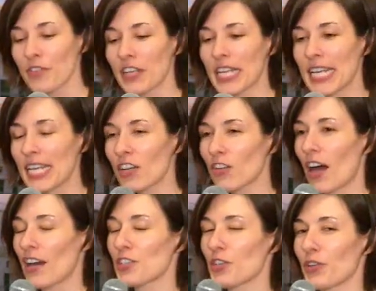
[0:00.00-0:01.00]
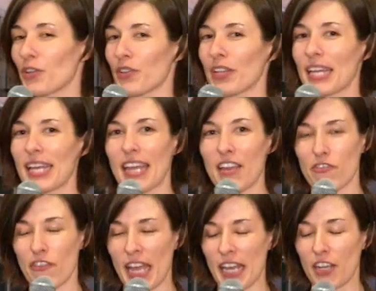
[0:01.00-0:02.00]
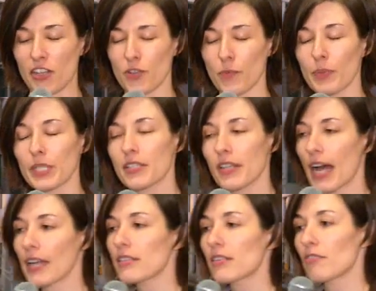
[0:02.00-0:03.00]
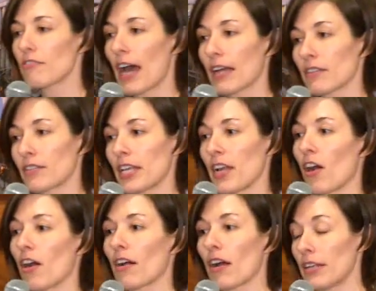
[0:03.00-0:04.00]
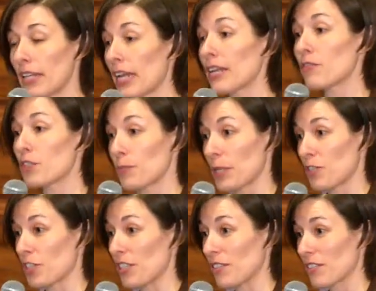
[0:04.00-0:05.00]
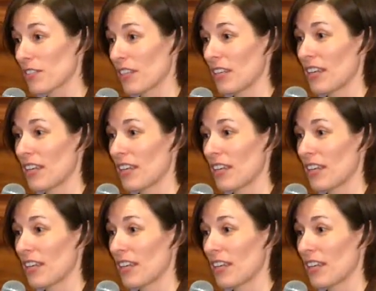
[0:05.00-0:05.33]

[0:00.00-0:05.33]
of an ecological advantage, besides the fact that they are a native species,